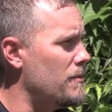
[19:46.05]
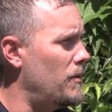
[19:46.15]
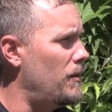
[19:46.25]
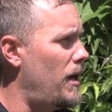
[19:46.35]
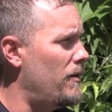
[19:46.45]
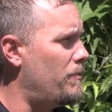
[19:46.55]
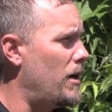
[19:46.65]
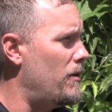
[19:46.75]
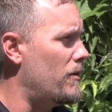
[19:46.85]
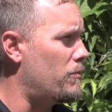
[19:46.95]
some native
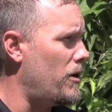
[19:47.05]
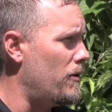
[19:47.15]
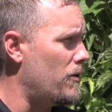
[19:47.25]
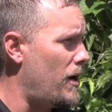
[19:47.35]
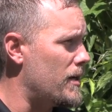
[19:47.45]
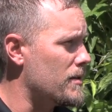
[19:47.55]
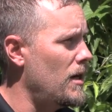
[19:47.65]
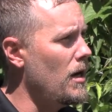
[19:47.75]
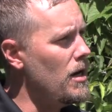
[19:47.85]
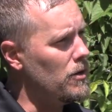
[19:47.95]
prairie
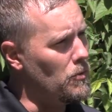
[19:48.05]
grass,